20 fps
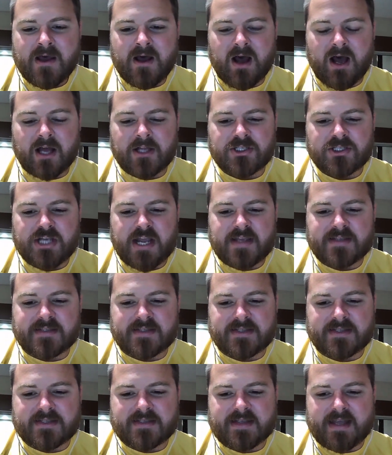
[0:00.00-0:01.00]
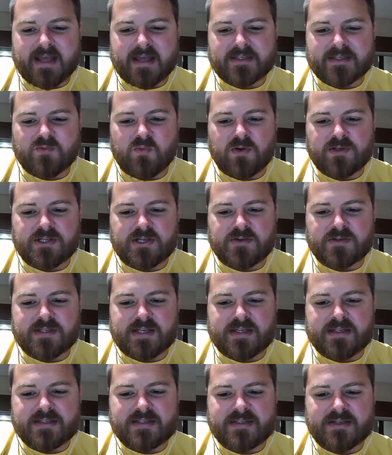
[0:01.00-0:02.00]
Uh, Jason says, "What do you
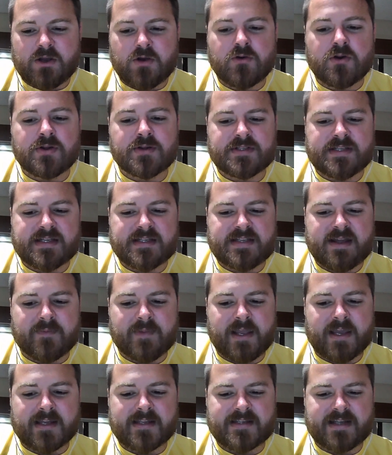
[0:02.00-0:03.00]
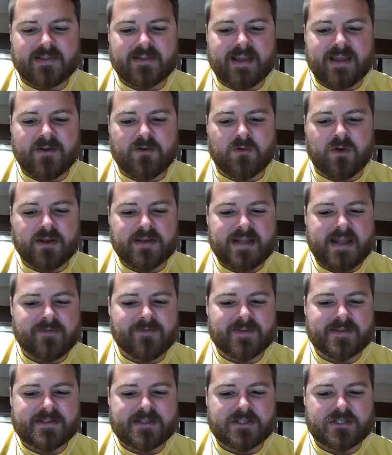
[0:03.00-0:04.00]
see? Who do you see stepping in as a leader on
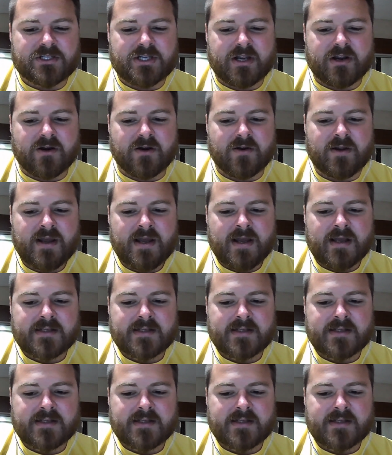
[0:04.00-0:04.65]
defense this year?